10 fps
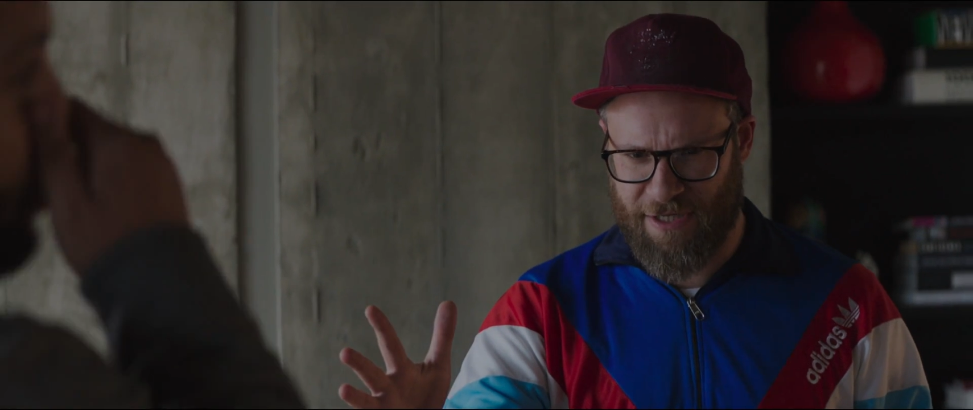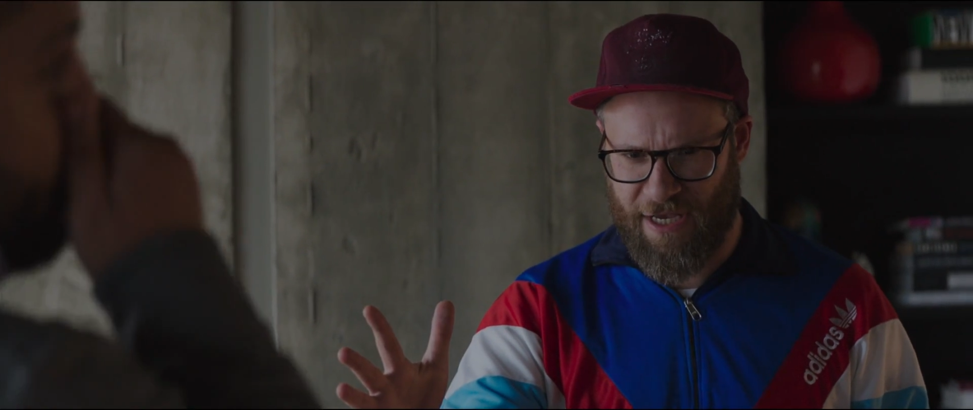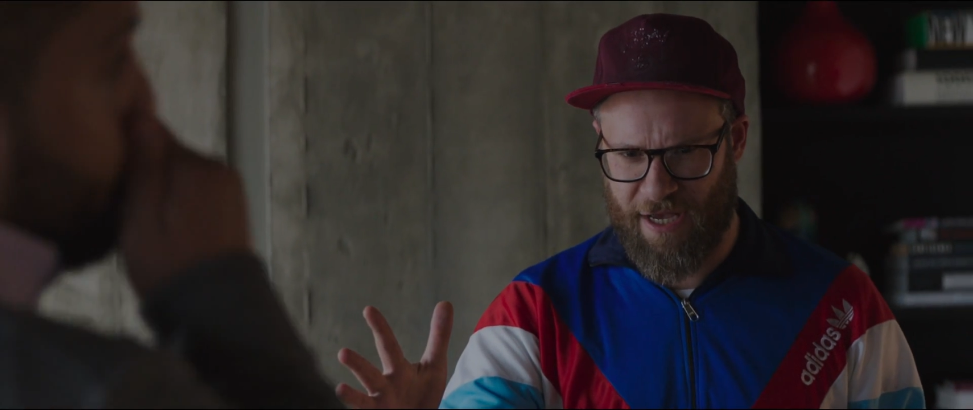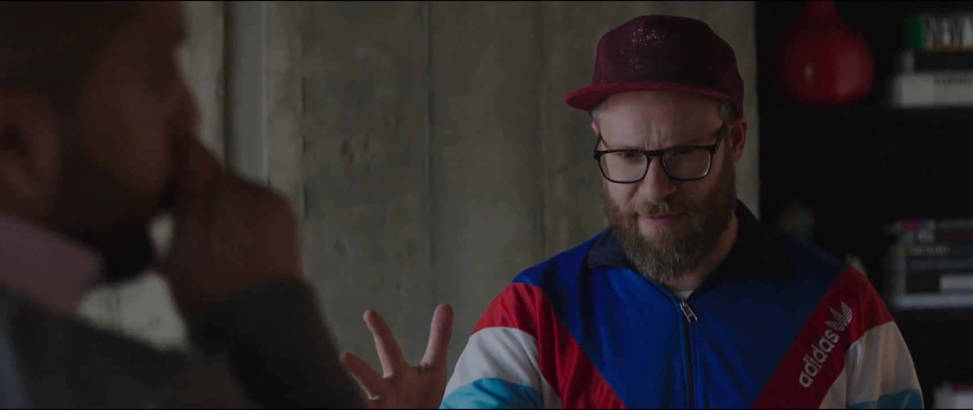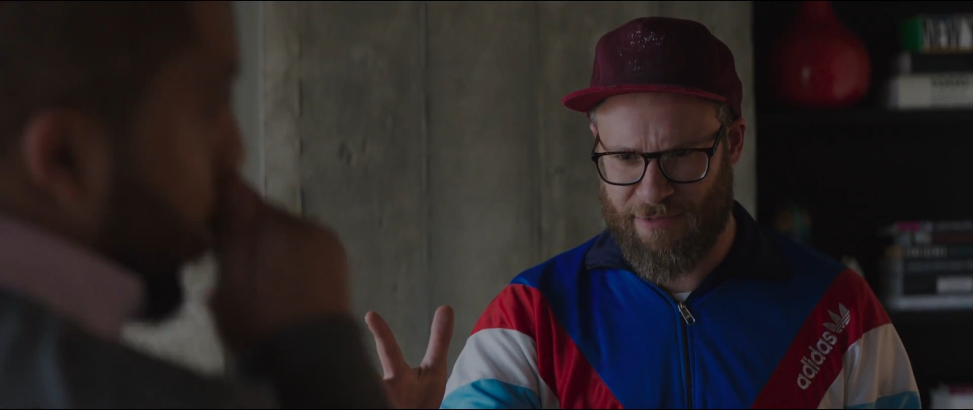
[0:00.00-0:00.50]

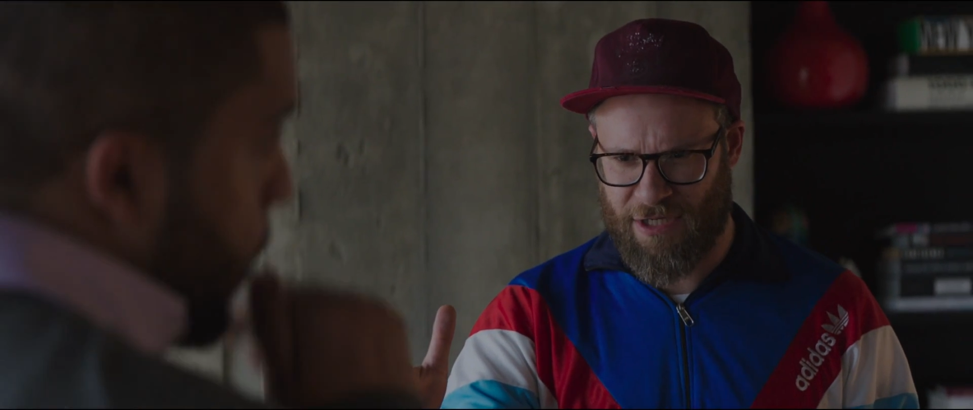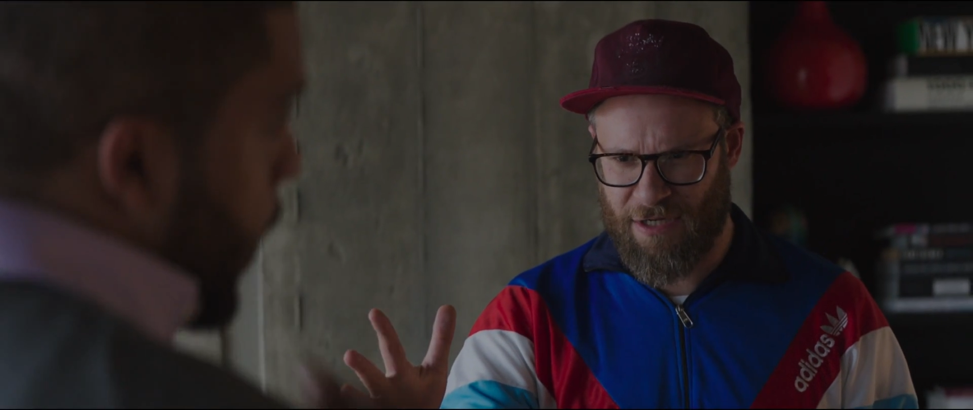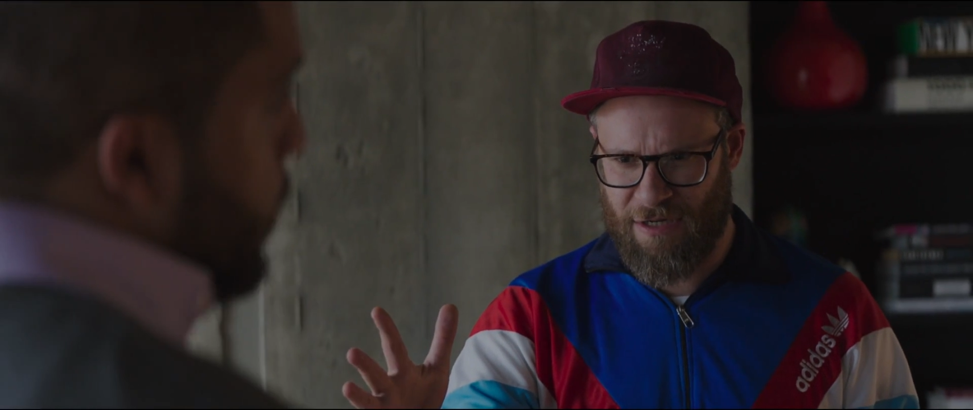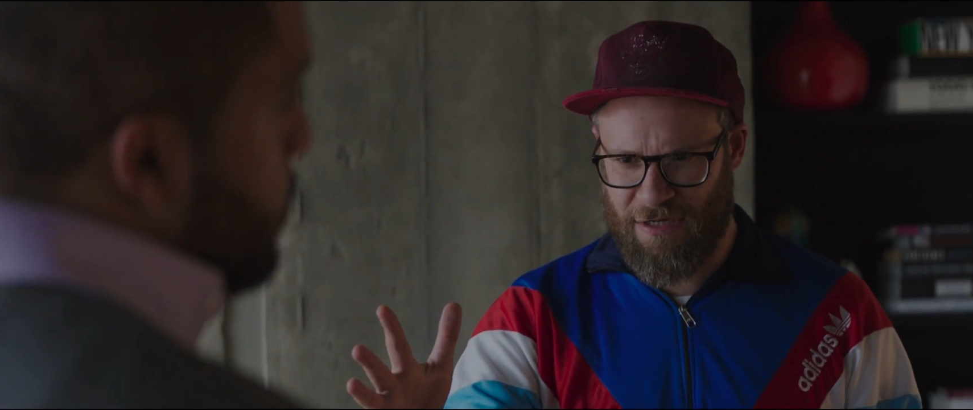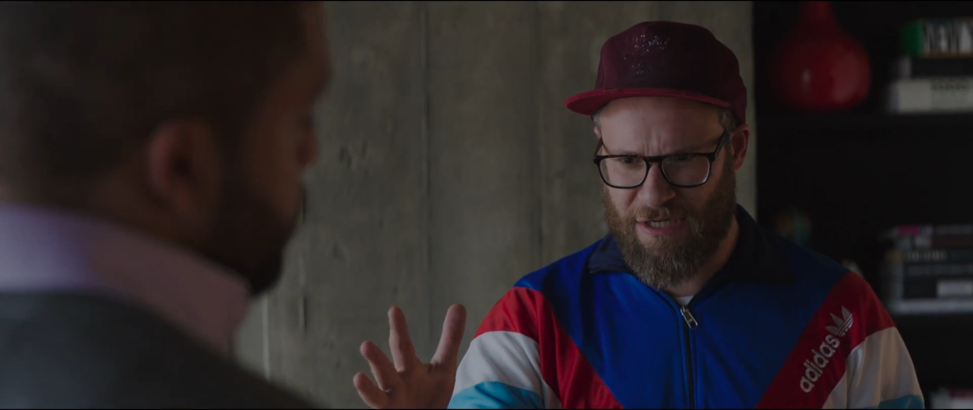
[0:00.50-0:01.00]
times.
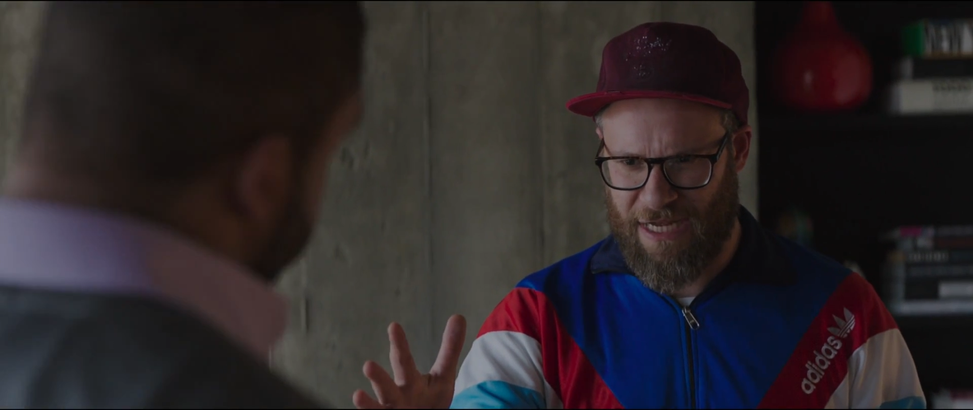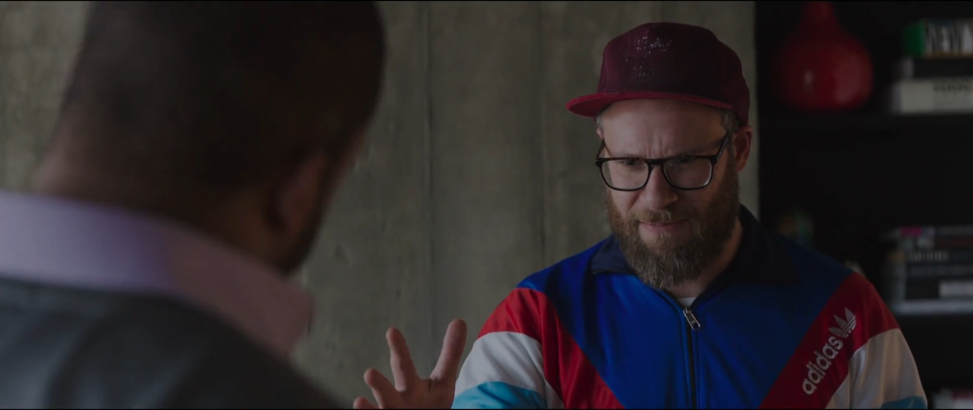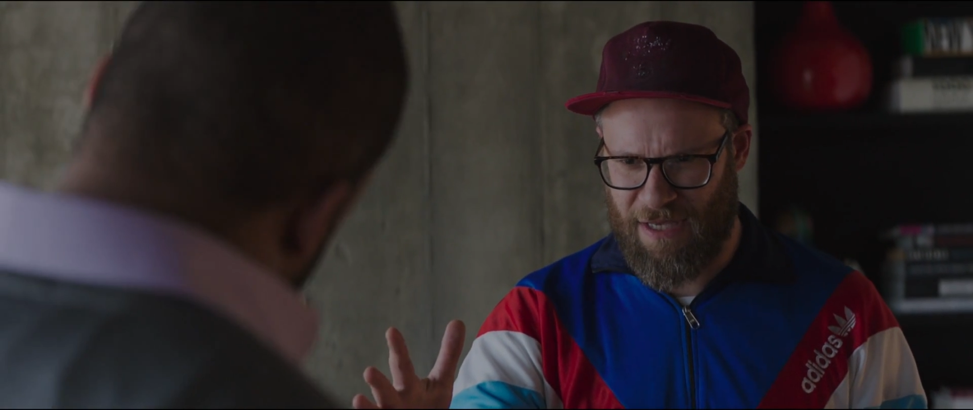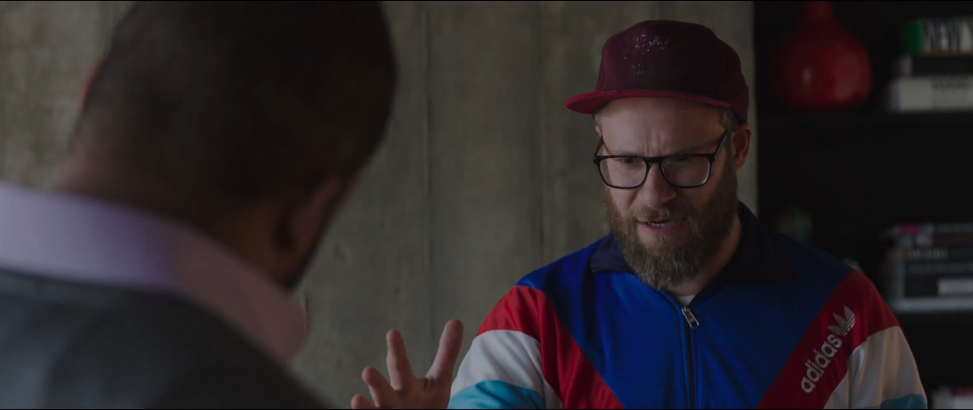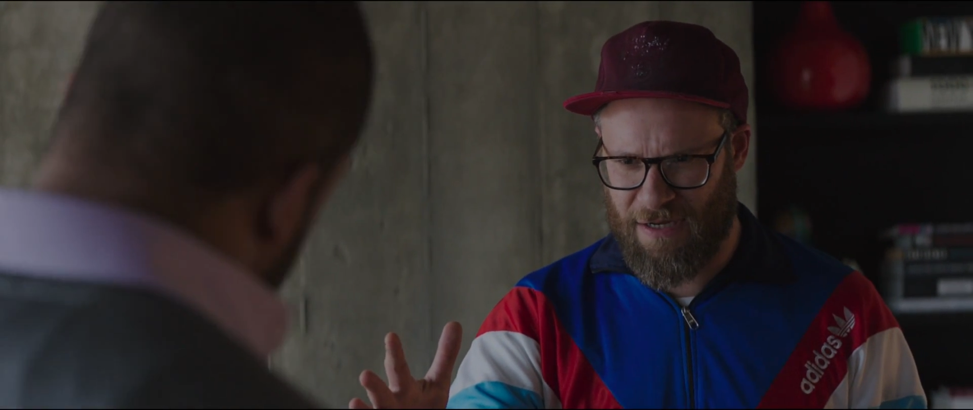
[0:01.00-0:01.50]
Yeah. Does
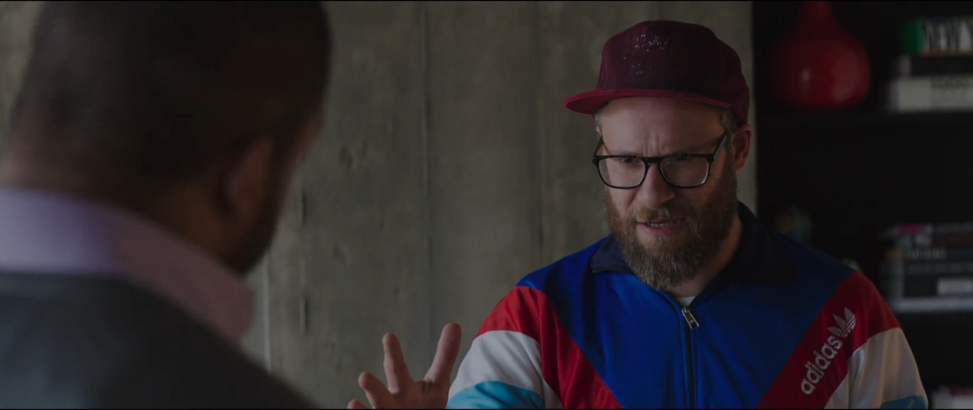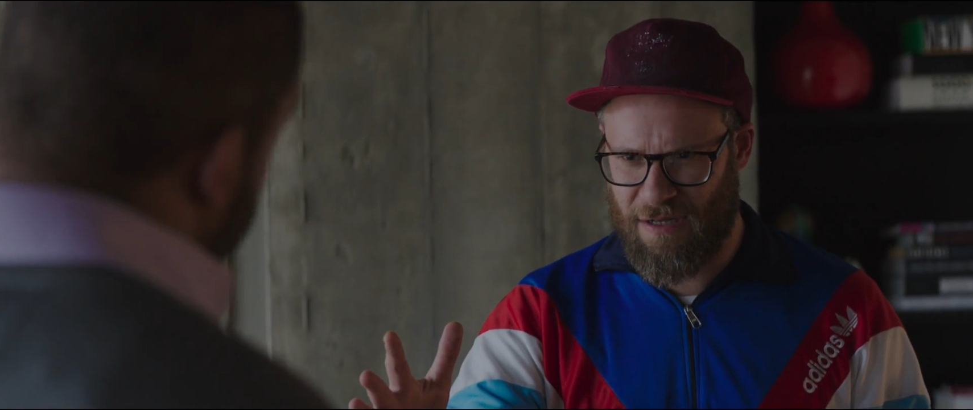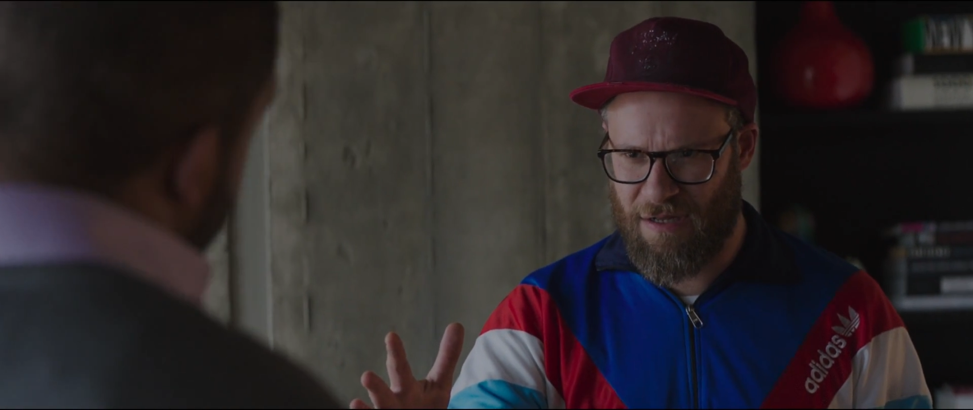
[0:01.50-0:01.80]
that mean